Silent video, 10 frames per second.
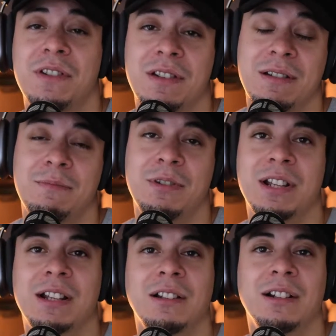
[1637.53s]

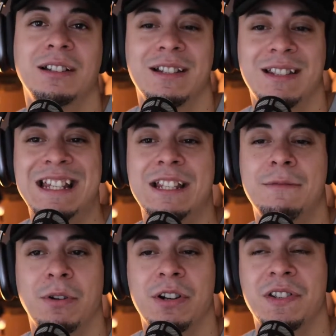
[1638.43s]
particular deceased
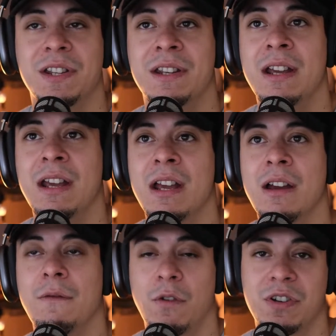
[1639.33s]
person
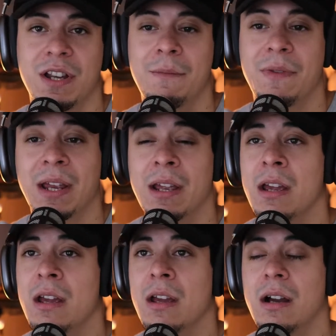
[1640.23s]
for something.
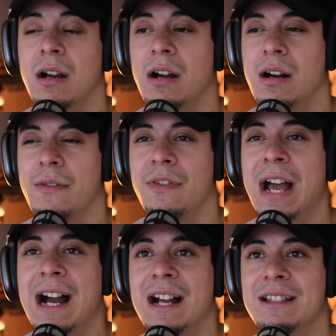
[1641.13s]

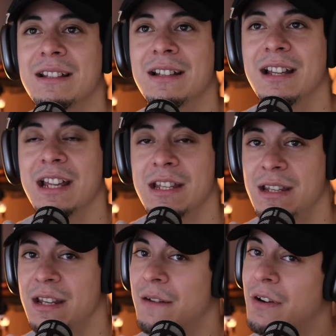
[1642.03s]
That is
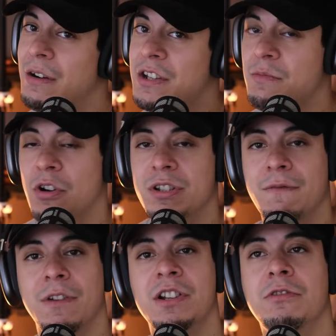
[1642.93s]
in a very small
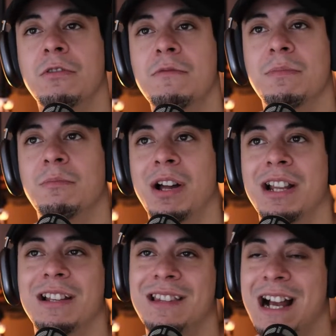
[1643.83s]
fringe group, but
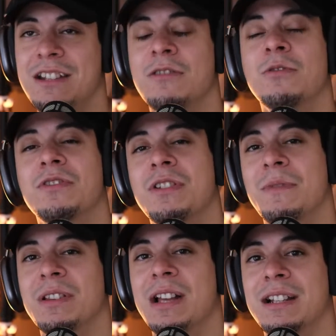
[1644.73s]
that's also
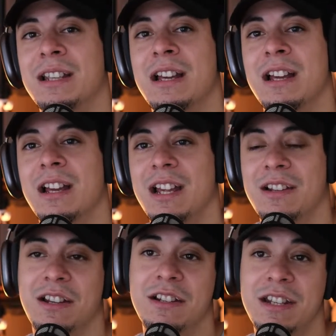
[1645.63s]
something that is
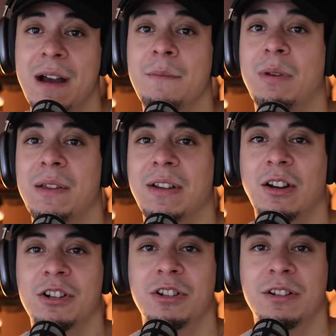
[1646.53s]
condemned by the
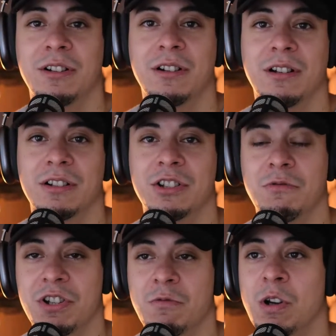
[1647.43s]
larger
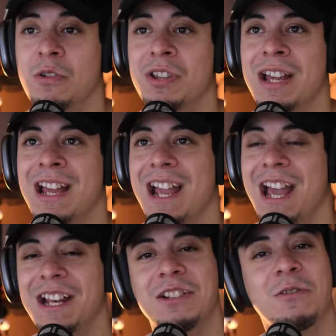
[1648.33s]
Jewish world.
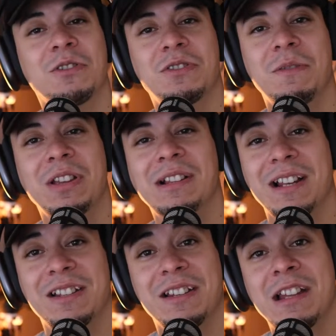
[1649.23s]
And it's also something that
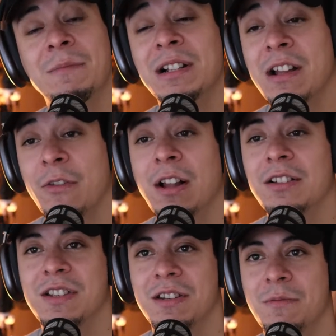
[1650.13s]
is condemned in
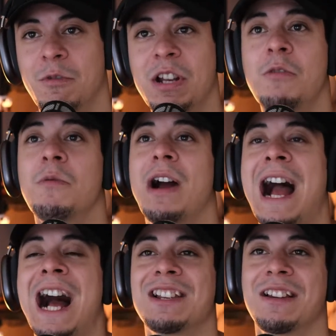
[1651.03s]
Catholicism. We don't
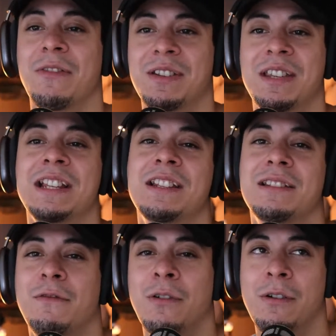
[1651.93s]
ask the saints
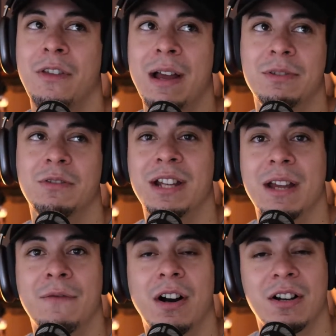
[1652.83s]
for them to
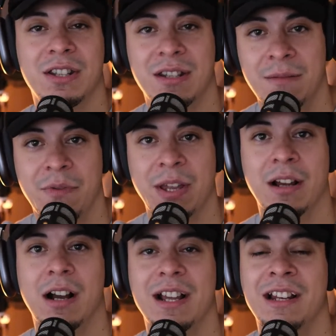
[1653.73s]
give us something
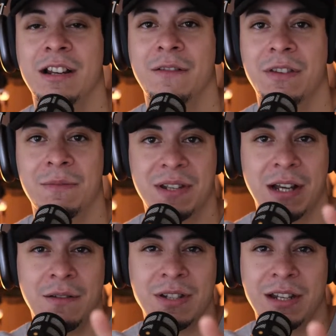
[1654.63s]
in and of
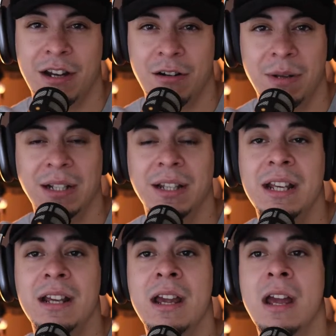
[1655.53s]
themselves and their ability,
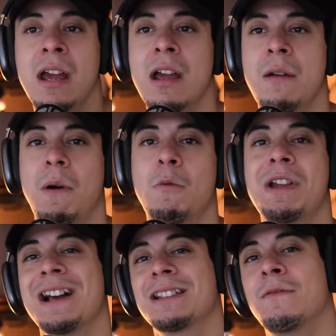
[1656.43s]
but we
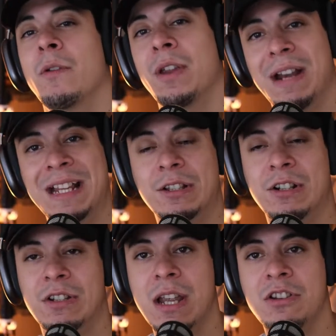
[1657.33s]
ask for their
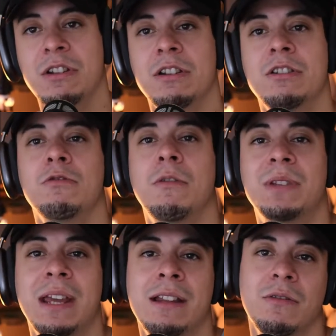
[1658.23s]
intercession to
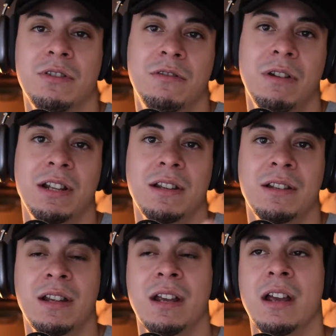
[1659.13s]
obtain those
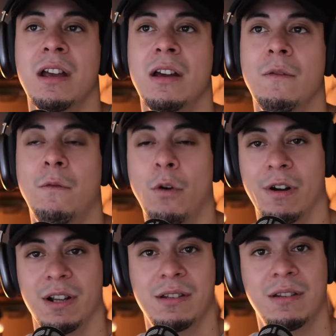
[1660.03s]
graces for
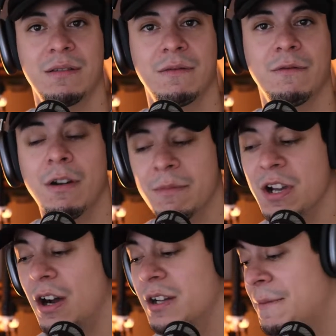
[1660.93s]
us from
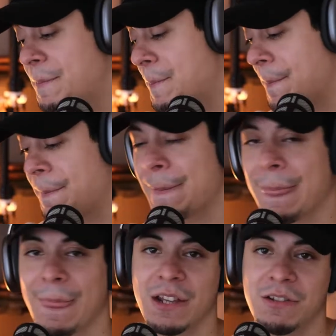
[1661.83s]
God.
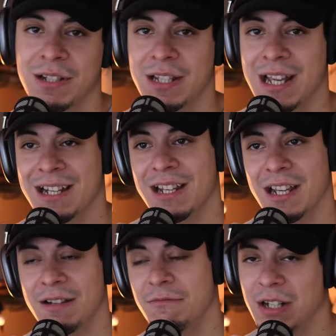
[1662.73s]
So in the end,
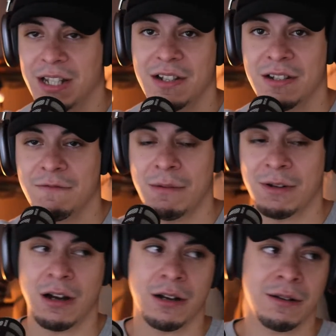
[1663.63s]
it really is from God.